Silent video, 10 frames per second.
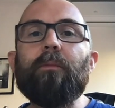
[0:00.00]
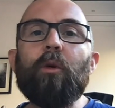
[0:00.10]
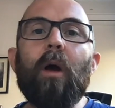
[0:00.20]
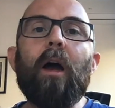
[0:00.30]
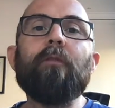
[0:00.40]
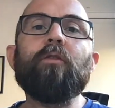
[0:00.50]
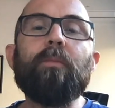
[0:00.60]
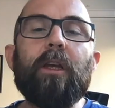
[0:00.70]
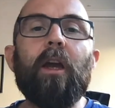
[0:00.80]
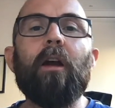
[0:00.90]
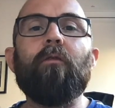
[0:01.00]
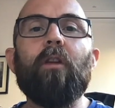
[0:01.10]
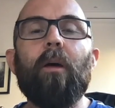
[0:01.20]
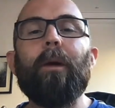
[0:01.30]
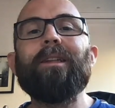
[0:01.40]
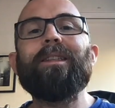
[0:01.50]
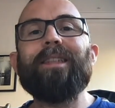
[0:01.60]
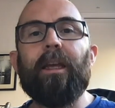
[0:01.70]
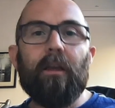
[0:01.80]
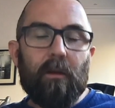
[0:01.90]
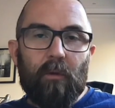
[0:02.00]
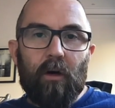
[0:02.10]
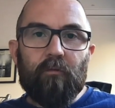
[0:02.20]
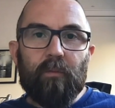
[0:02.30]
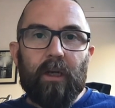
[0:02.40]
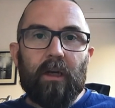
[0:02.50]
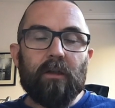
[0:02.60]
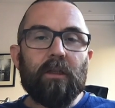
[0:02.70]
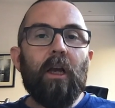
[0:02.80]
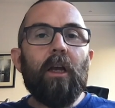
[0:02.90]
you have to be careful about taking them off because